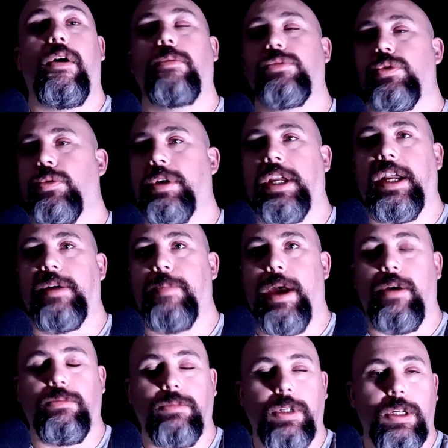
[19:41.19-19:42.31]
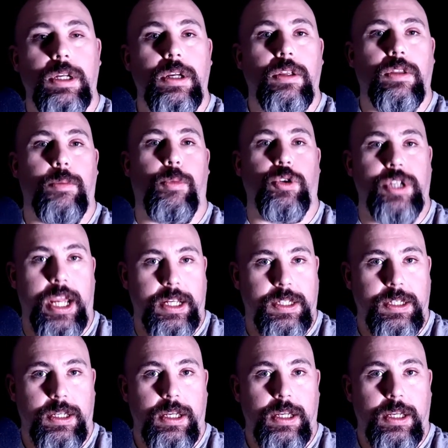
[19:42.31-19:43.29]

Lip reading: I'm talking about the project.